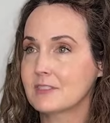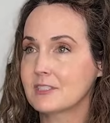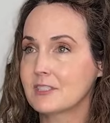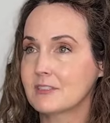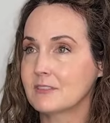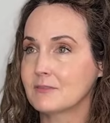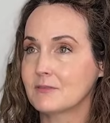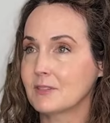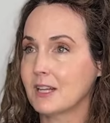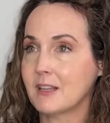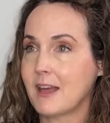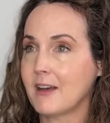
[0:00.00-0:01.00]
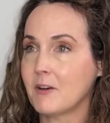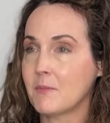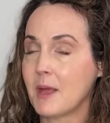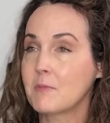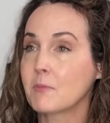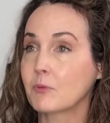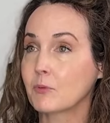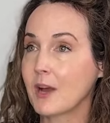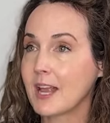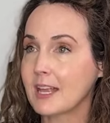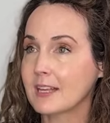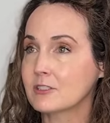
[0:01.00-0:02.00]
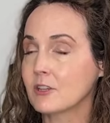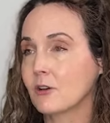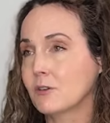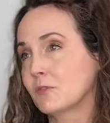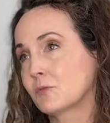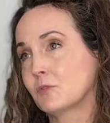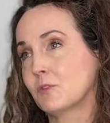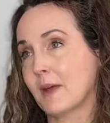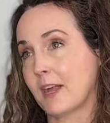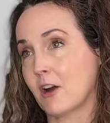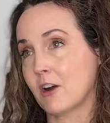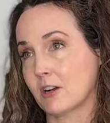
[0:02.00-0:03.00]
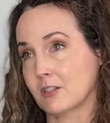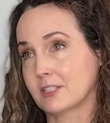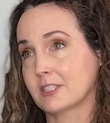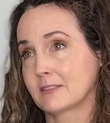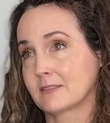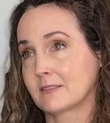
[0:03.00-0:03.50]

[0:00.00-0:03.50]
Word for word: to allow my brain to overrule my heart.